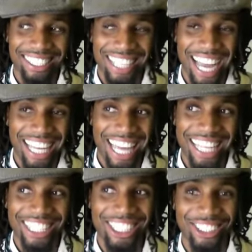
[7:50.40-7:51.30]
I
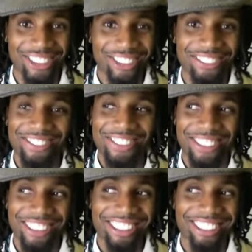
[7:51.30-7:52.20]
like you,
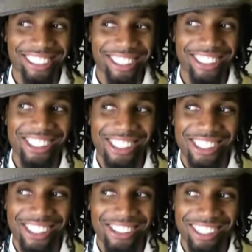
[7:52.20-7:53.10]
you,
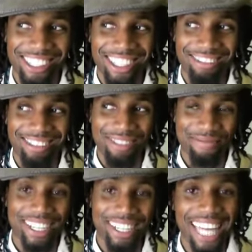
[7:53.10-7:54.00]
you cute, you
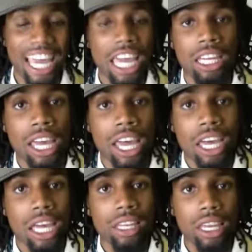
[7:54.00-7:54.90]
pretty, like, it,
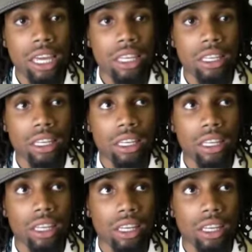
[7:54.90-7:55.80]
it, it,
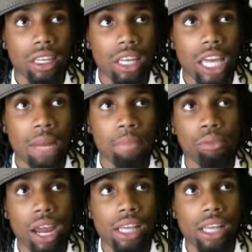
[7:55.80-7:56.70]
it
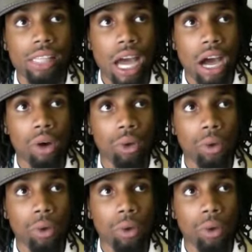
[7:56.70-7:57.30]
brings out